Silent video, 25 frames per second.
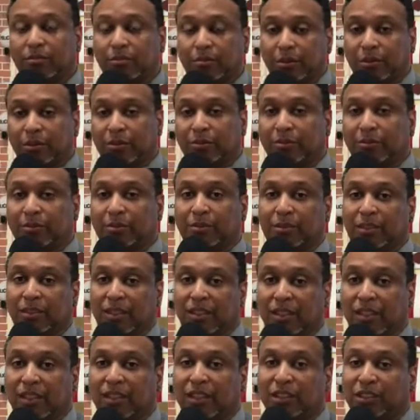you
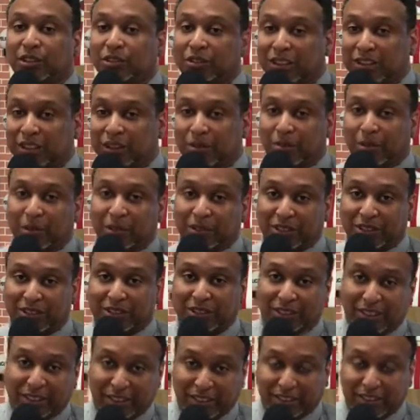need to purchase
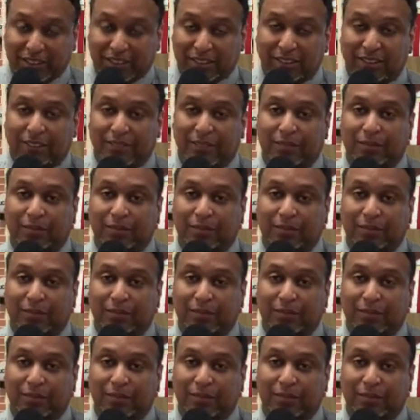this.